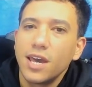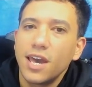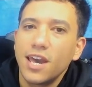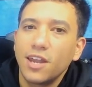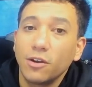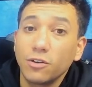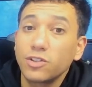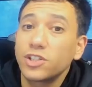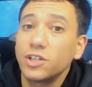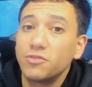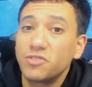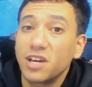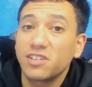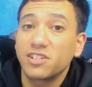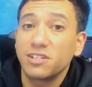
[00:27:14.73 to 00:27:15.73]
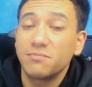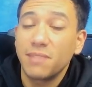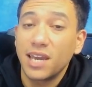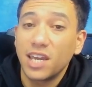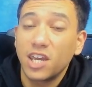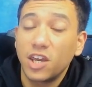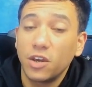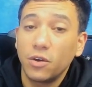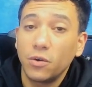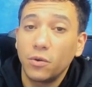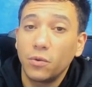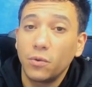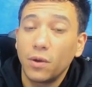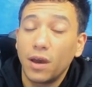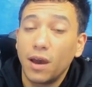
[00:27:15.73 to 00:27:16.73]
It also doesn't make
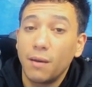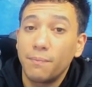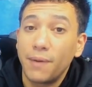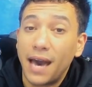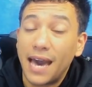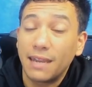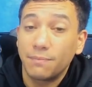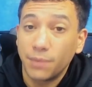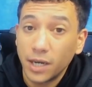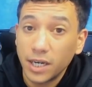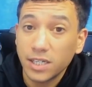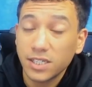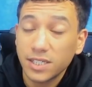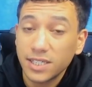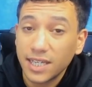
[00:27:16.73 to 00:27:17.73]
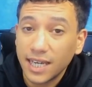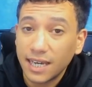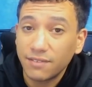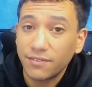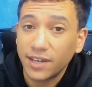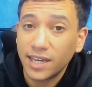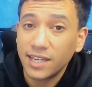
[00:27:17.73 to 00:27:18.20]
you a bad person to have it,